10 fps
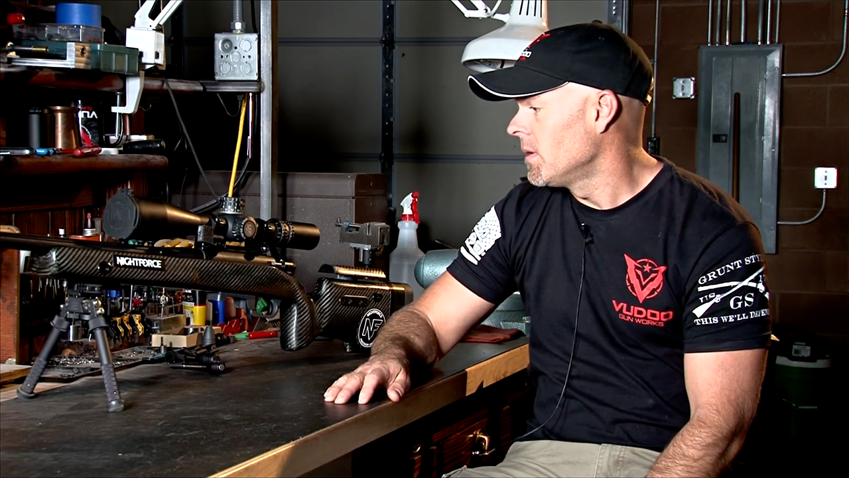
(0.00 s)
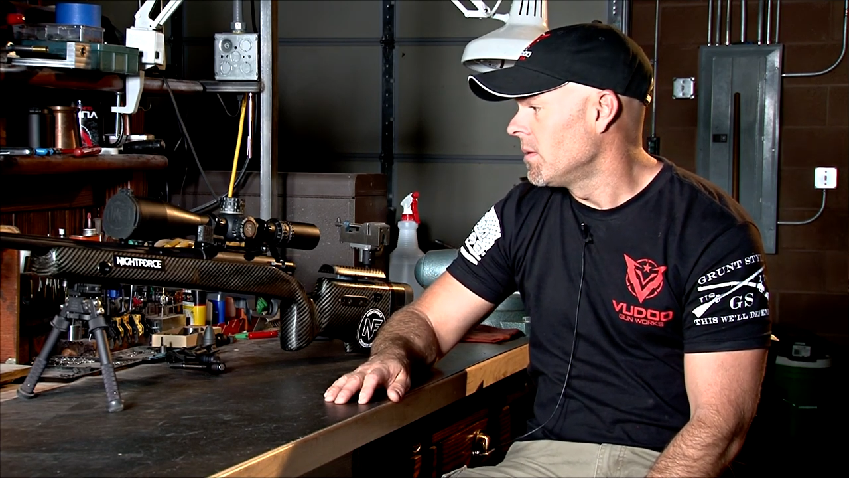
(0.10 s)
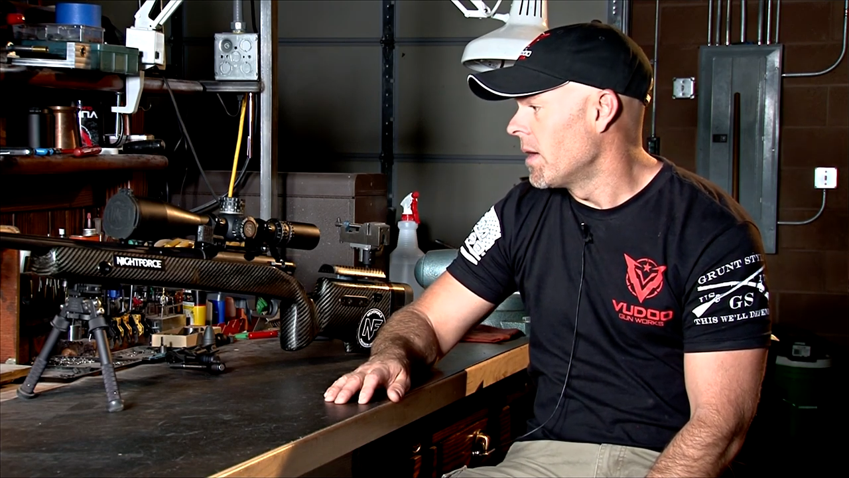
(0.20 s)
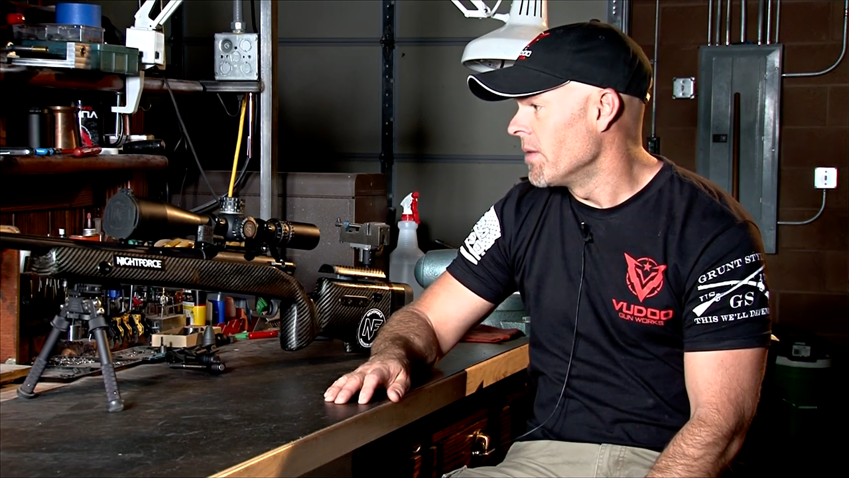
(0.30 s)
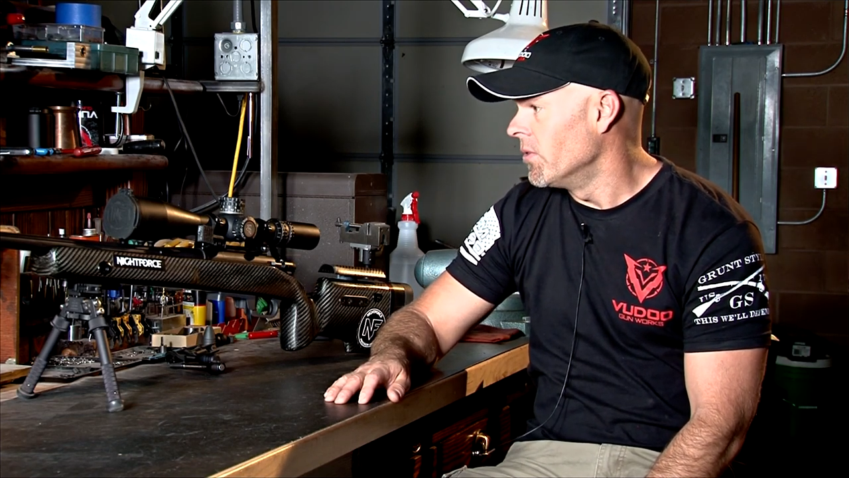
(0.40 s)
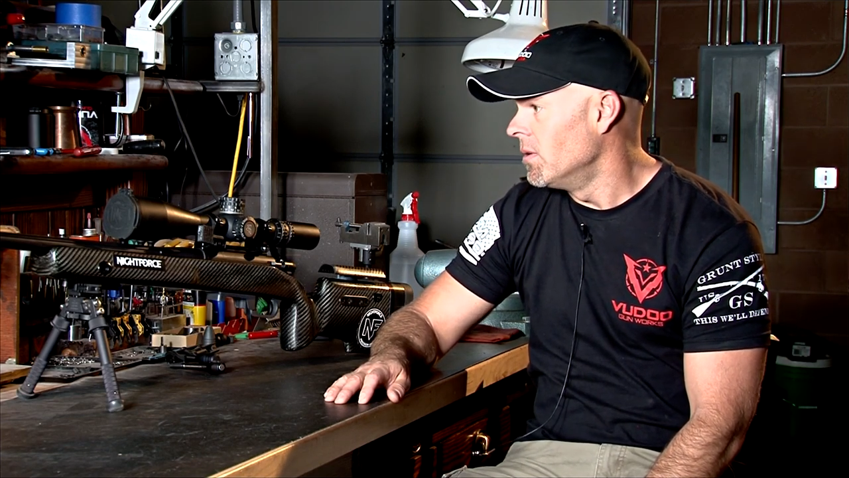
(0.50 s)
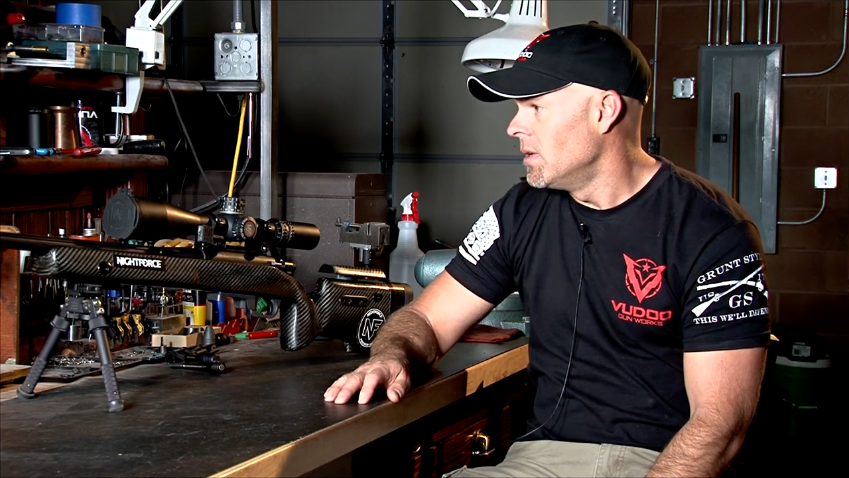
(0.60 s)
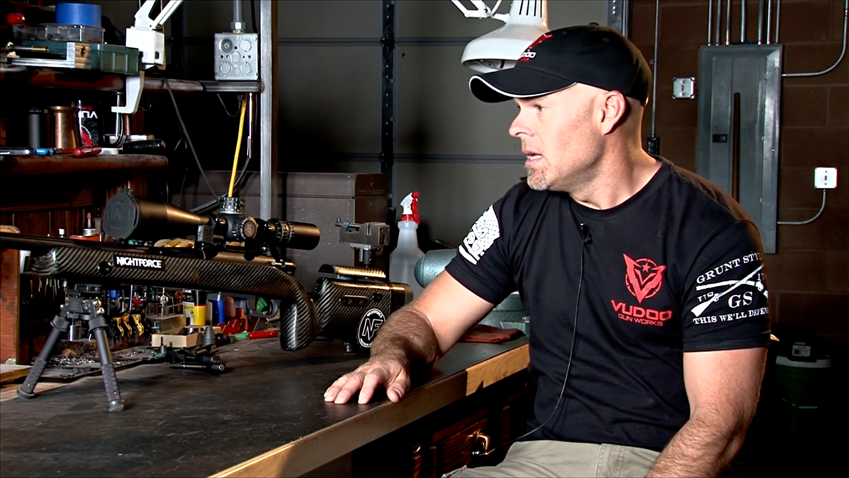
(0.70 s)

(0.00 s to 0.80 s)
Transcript: rifle.